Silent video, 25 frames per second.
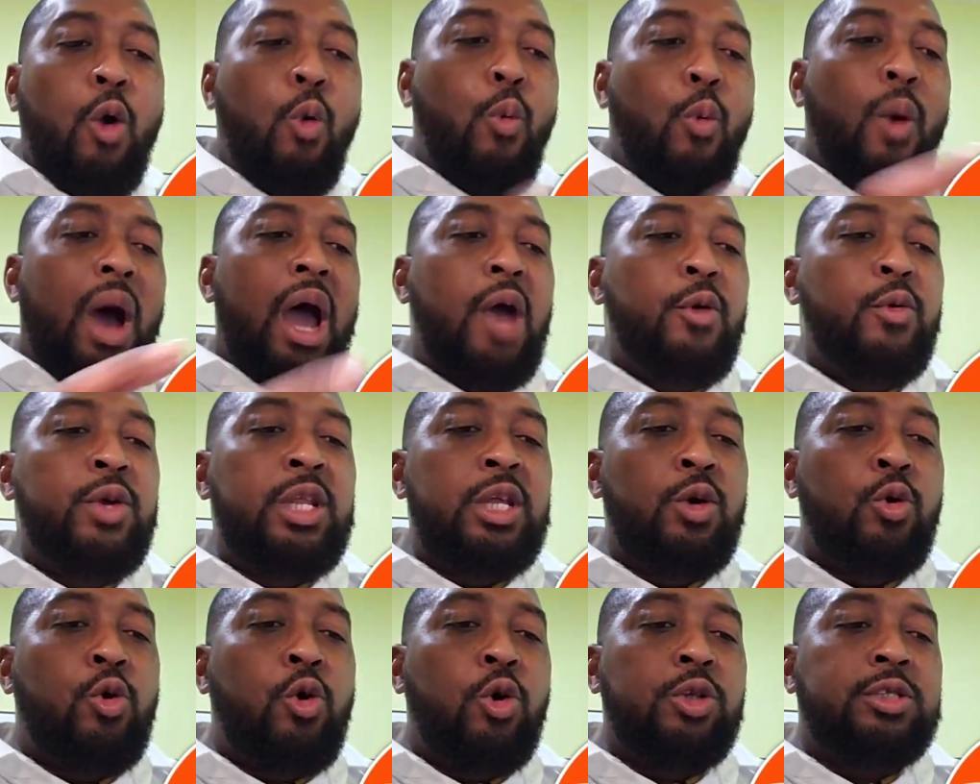Why
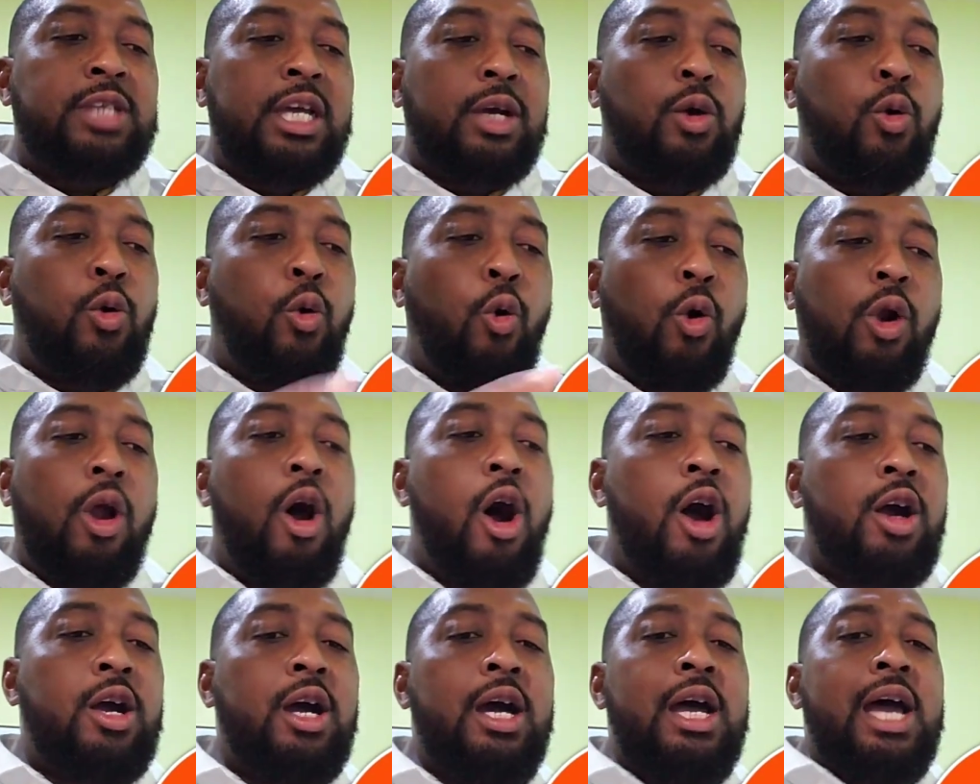would you go take whole
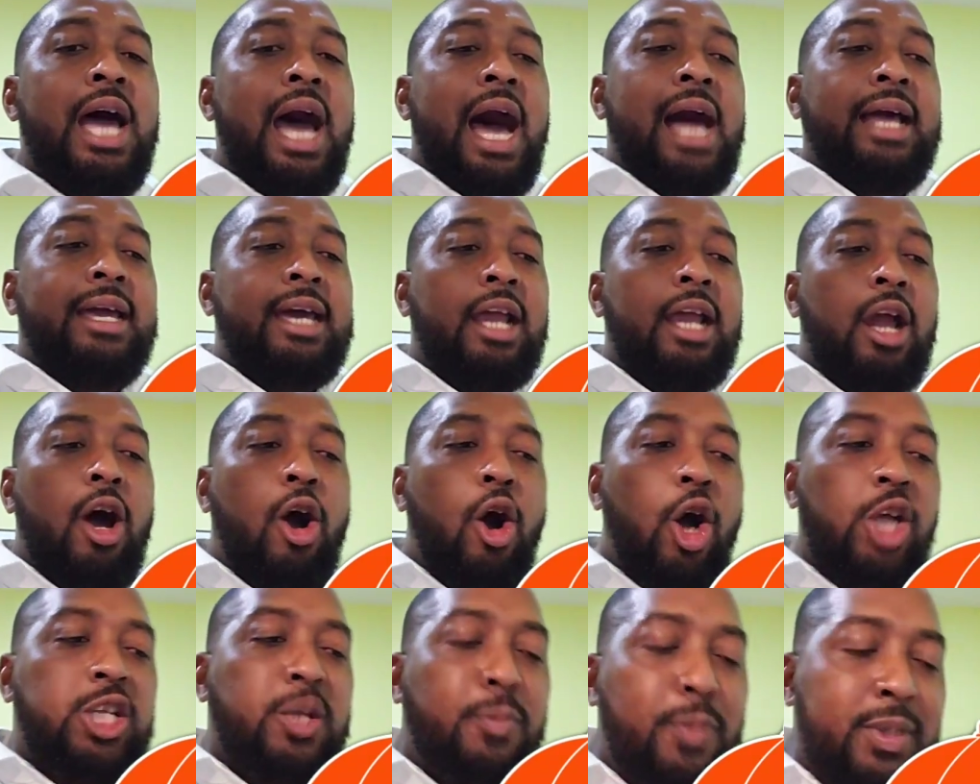hog and get
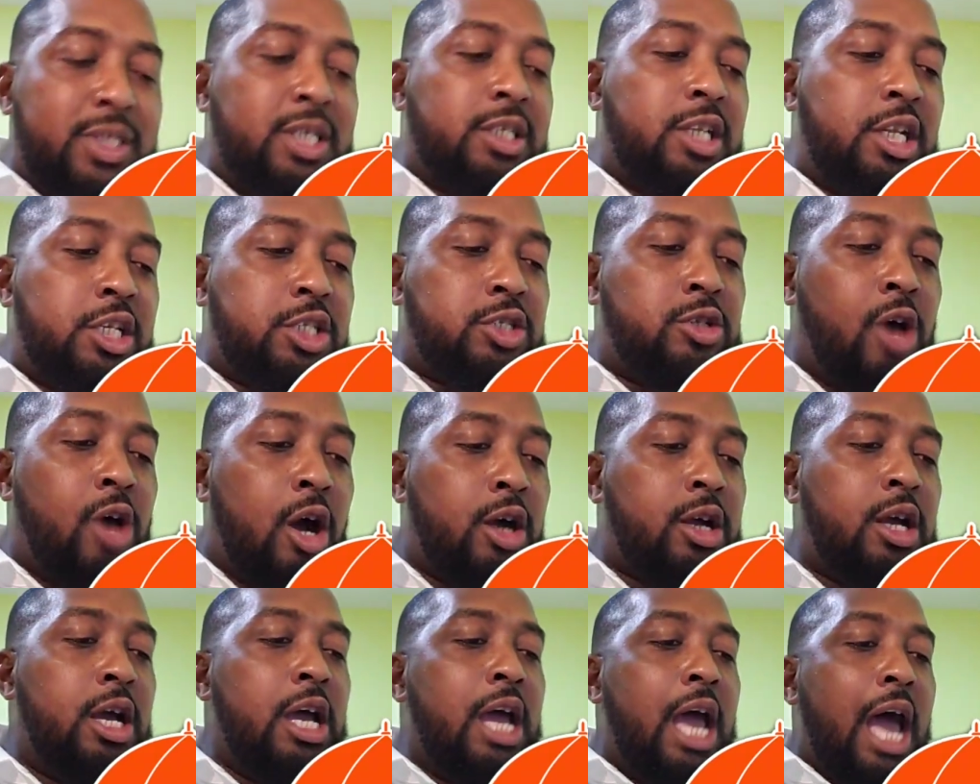100% of the
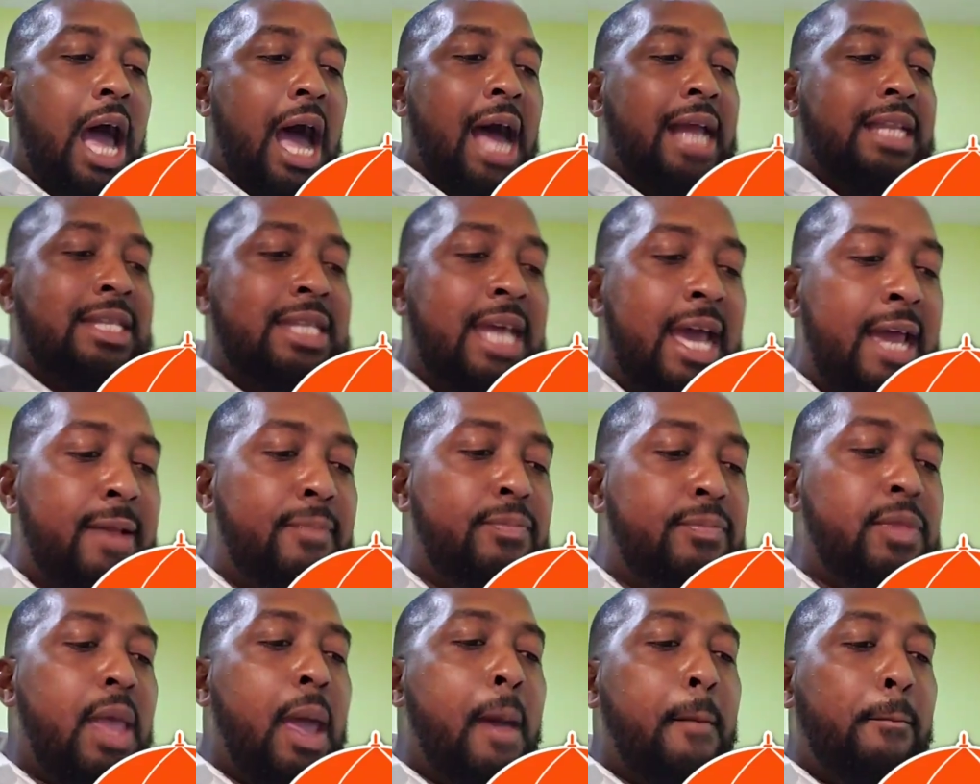stock and
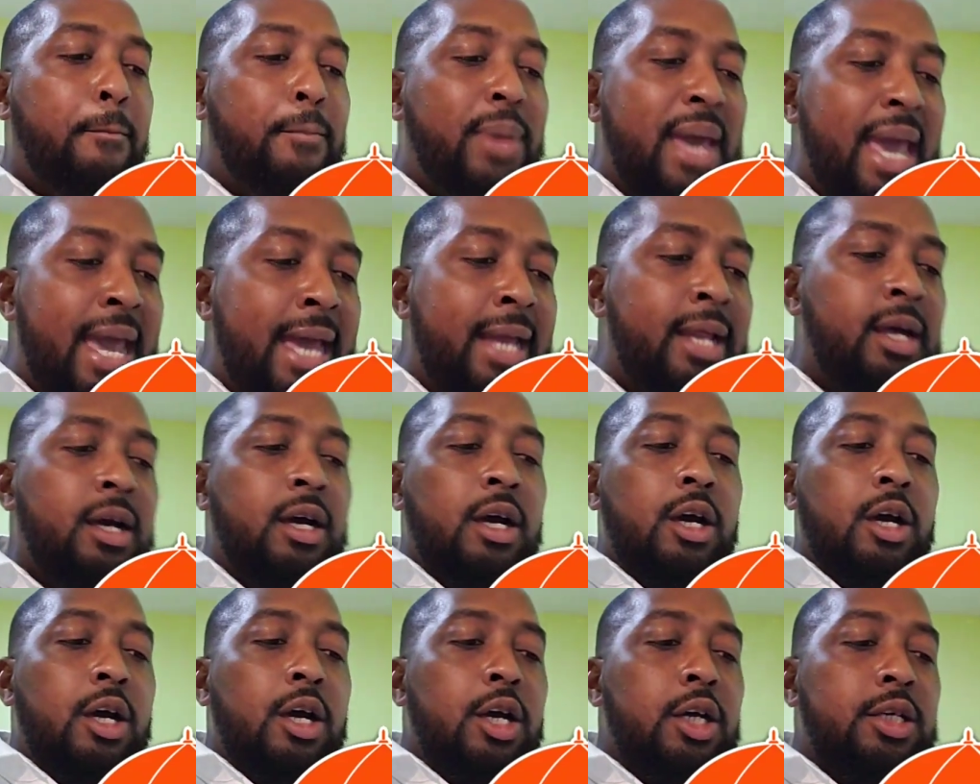then
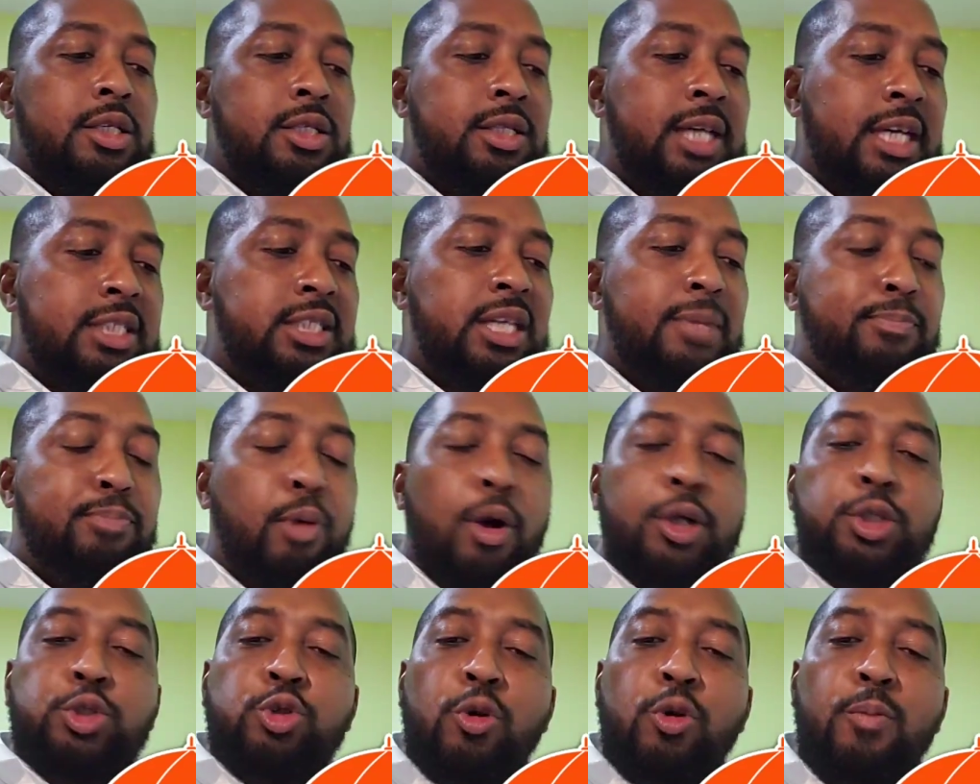paid
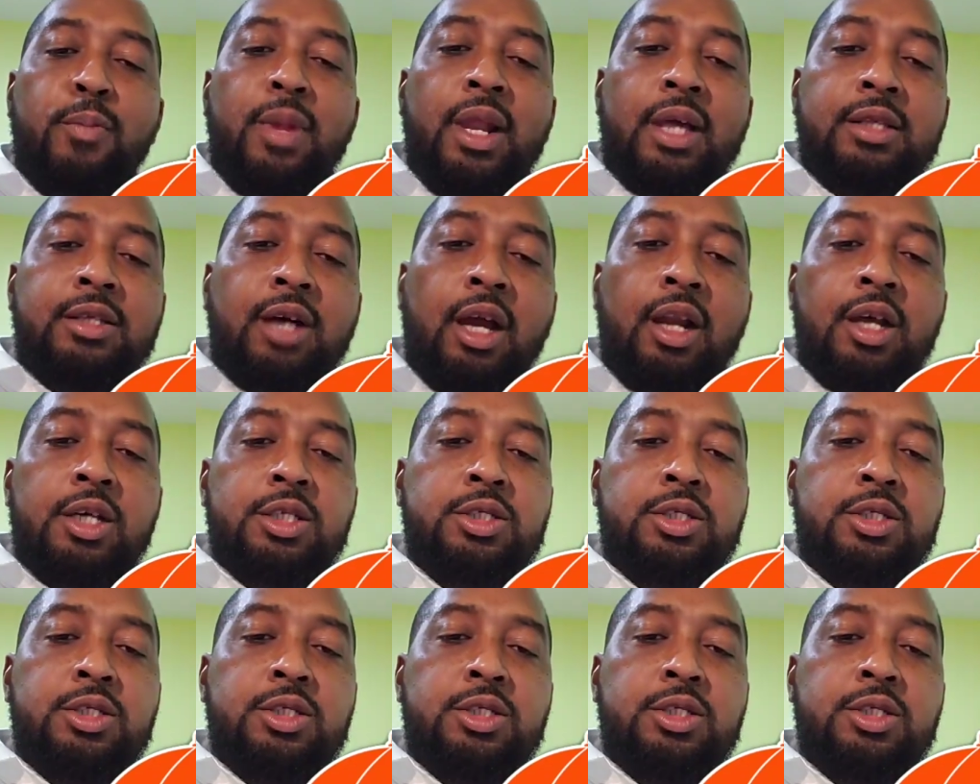$16.2 million